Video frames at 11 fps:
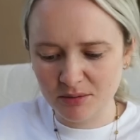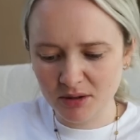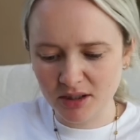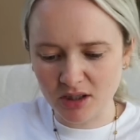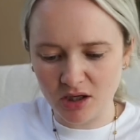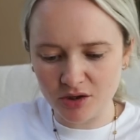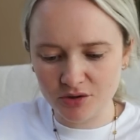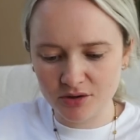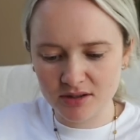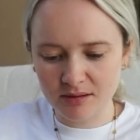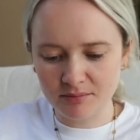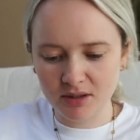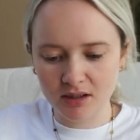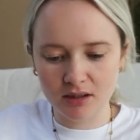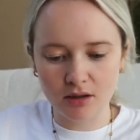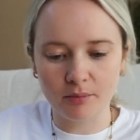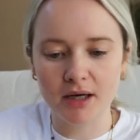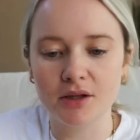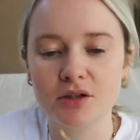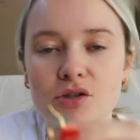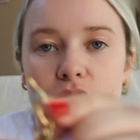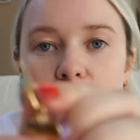they were like 100 something. Oh my
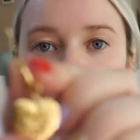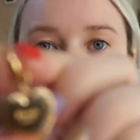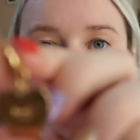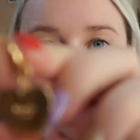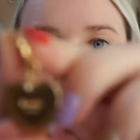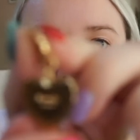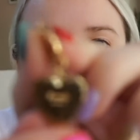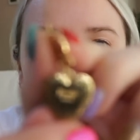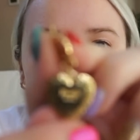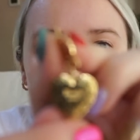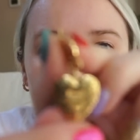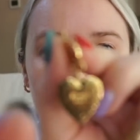God, these are gorgeous. Look at the back.